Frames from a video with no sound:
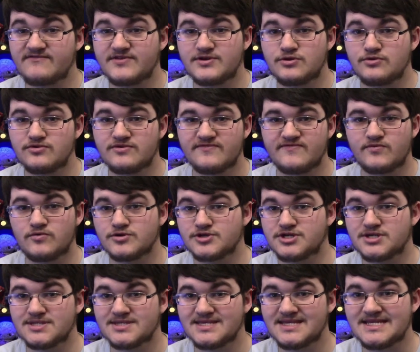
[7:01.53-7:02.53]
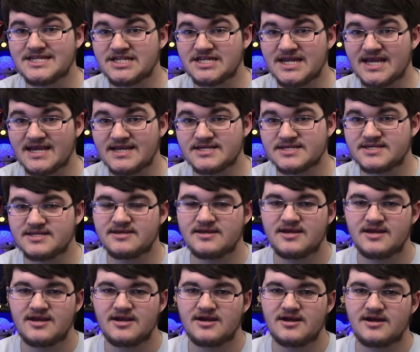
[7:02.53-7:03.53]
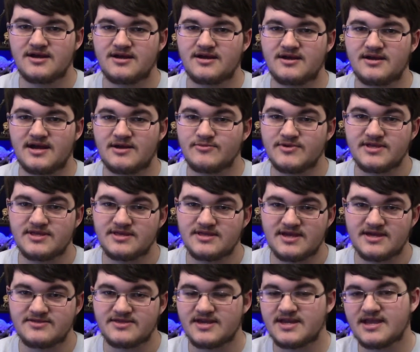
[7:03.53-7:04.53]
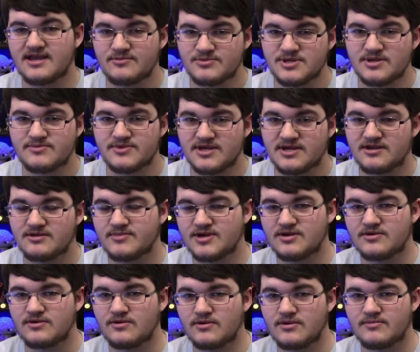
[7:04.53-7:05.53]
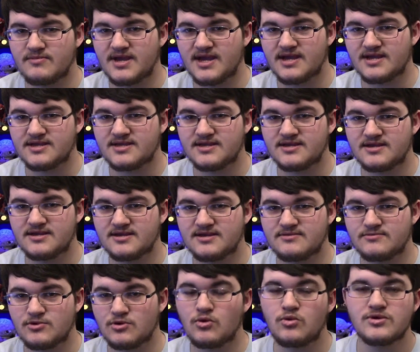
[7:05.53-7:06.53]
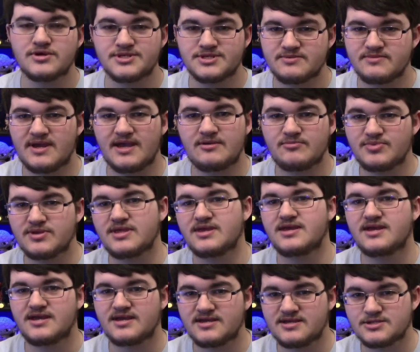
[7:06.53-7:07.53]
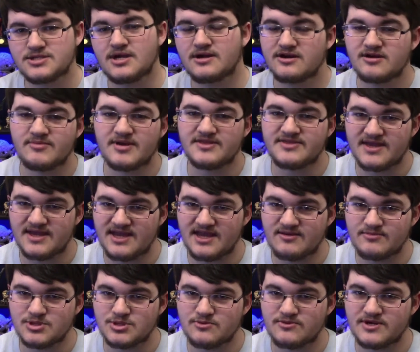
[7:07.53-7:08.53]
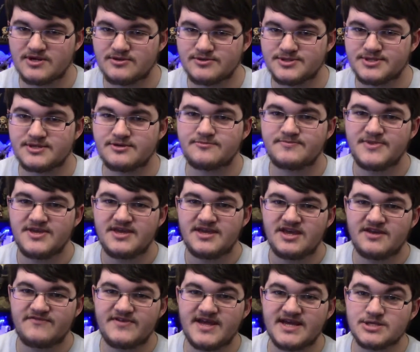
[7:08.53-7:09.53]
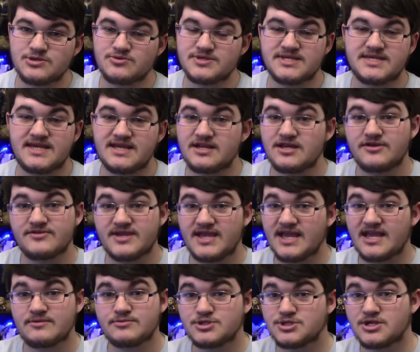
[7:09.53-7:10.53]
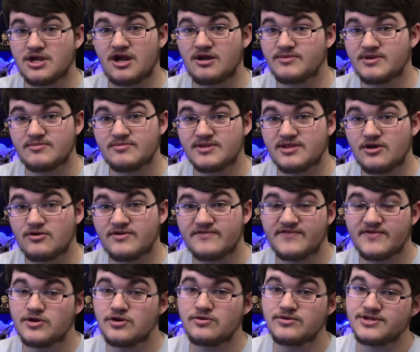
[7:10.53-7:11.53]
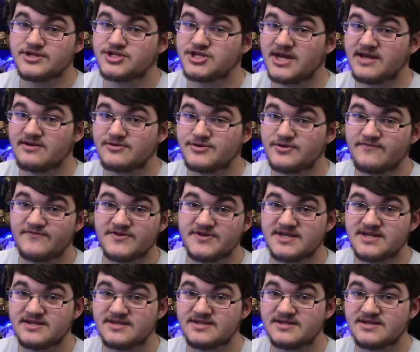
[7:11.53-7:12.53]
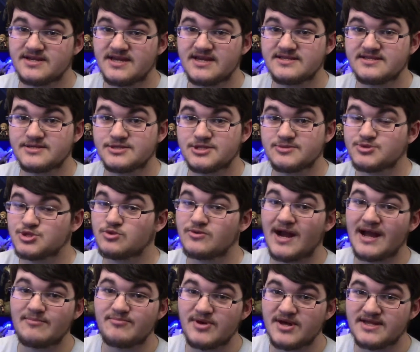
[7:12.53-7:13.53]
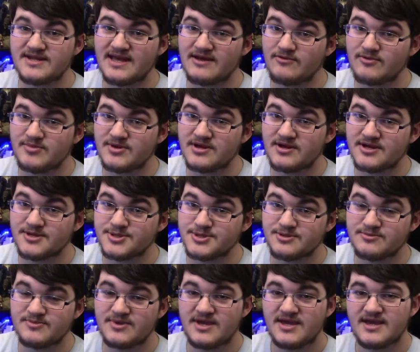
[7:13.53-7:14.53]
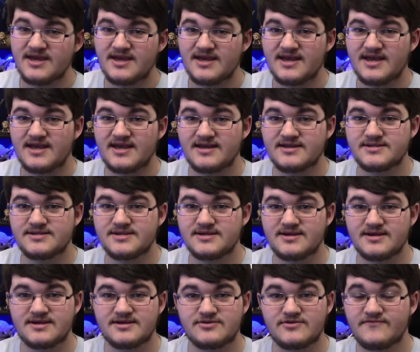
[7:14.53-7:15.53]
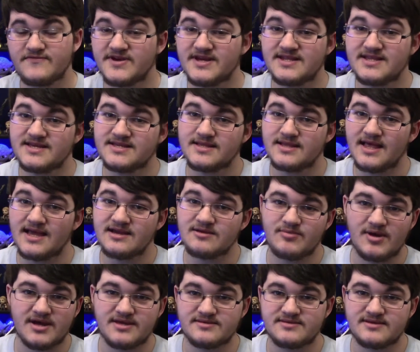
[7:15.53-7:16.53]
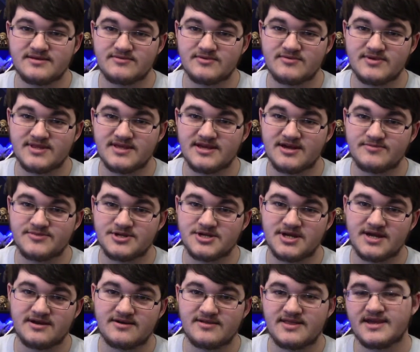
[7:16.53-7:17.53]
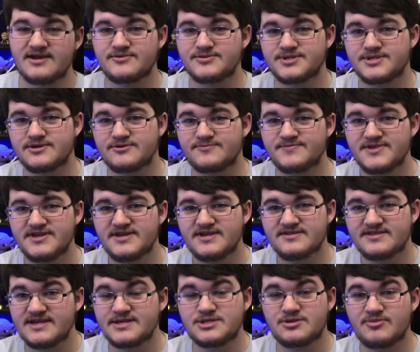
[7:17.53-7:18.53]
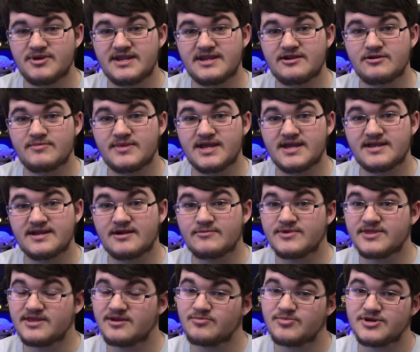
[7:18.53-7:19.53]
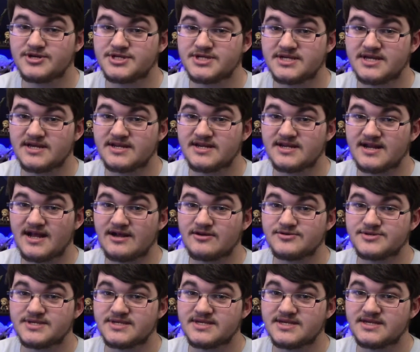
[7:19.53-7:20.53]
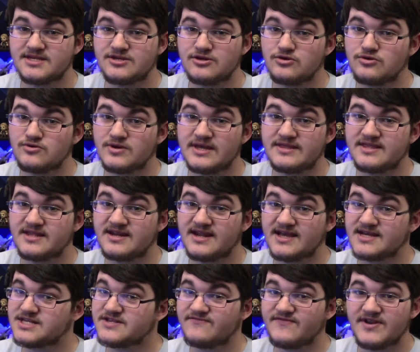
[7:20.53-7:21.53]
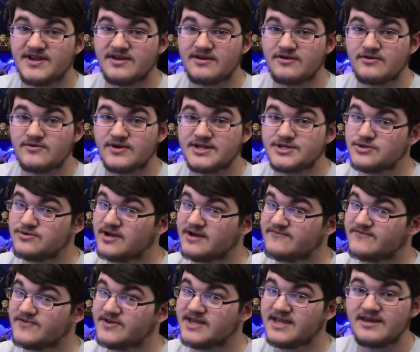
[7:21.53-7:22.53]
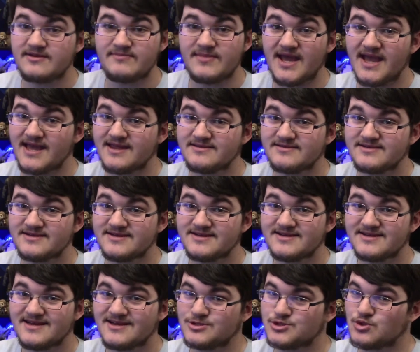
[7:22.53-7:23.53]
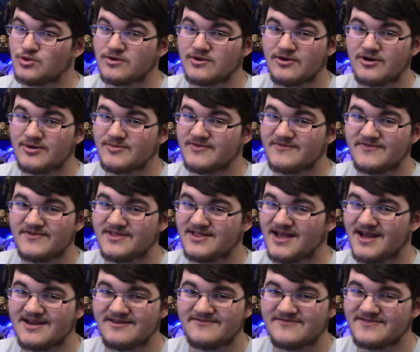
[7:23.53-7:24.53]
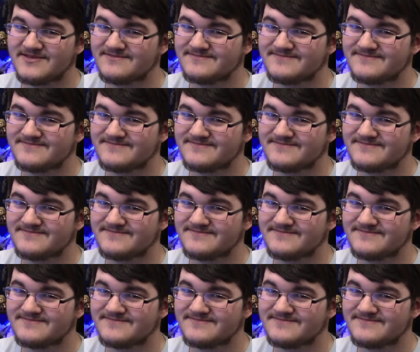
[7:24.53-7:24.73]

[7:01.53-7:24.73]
do the Force Unleashed next. I really like that game, so I'm thinking about going back and recording some gameplay and talking about that game as well. So, if you guys want to see any other games, just comment below. If you're new to the channel, don't forget to hit the subscribe button. That would be awesome. And don't forget to hit the like button. That would really help the channel out. So, thanks for being here, man. I really appreciate it. I'll see you in the next video. And do not forget, man, it's Orc Army for life.